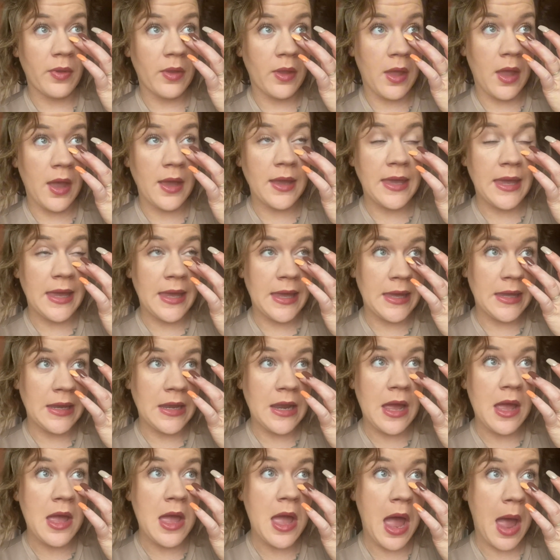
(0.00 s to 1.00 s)
again,
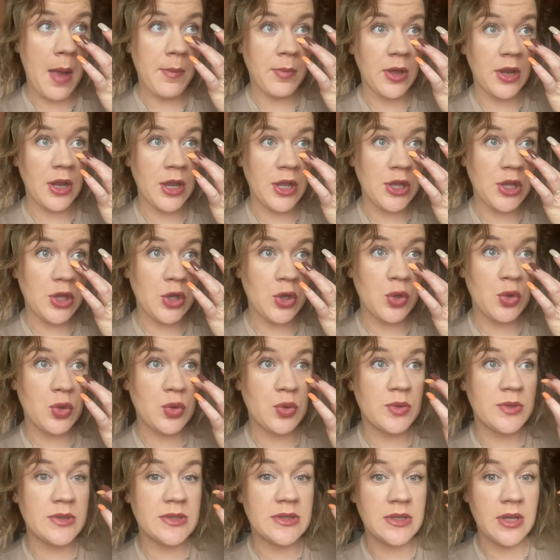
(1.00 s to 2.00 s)
I'm gonna
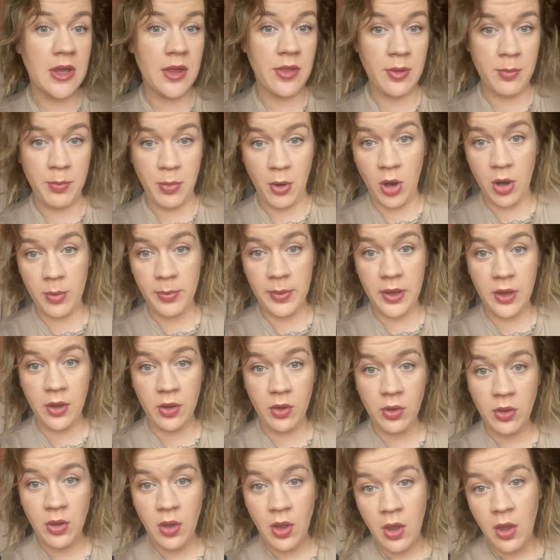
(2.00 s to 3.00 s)
use the
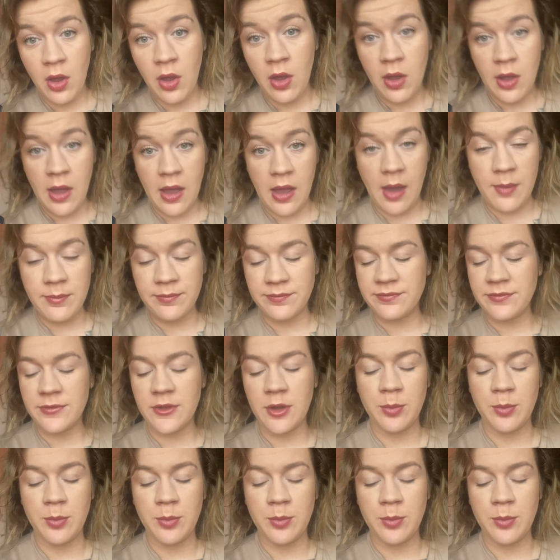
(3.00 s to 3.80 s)
barbell. I'm